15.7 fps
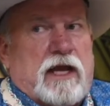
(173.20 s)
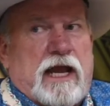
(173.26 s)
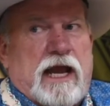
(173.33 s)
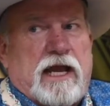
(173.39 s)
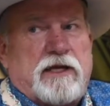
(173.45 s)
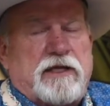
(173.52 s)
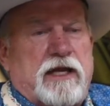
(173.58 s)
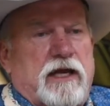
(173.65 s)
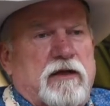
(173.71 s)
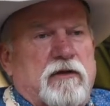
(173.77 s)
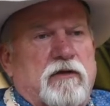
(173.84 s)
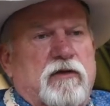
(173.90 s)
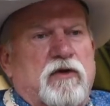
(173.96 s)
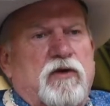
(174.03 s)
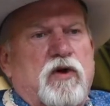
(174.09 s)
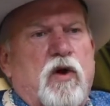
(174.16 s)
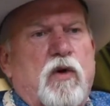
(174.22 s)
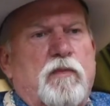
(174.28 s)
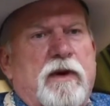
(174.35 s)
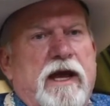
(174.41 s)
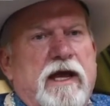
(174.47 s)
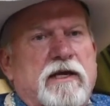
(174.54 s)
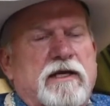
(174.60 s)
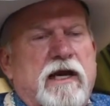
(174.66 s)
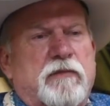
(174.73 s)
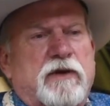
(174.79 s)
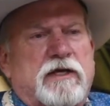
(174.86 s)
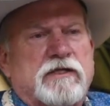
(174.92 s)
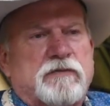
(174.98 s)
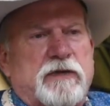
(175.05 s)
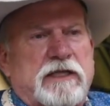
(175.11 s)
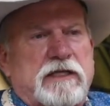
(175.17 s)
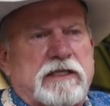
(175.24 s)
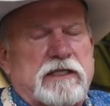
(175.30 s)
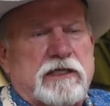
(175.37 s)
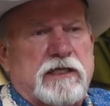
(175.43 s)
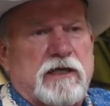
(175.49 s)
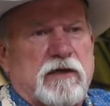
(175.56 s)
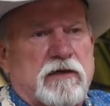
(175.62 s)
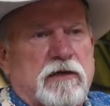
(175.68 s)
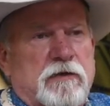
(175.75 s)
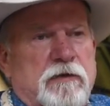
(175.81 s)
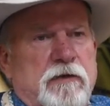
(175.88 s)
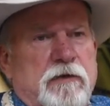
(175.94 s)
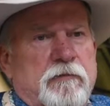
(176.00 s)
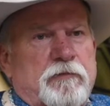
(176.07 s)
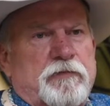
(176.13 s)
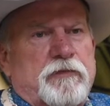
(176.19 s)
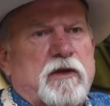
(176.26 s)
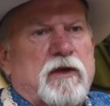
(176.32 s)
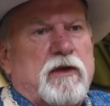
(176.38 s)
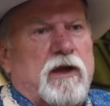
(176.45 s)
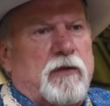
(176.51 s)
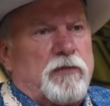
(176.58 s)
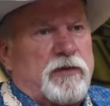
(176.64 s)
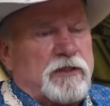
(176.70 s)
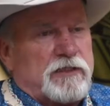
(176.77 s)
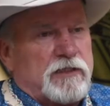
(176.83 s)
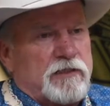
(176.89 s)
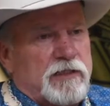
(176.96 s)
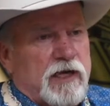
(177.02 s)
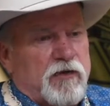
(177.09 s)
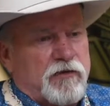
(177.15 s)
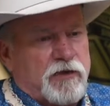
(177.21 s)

And yet no pandemic has been declared up until now.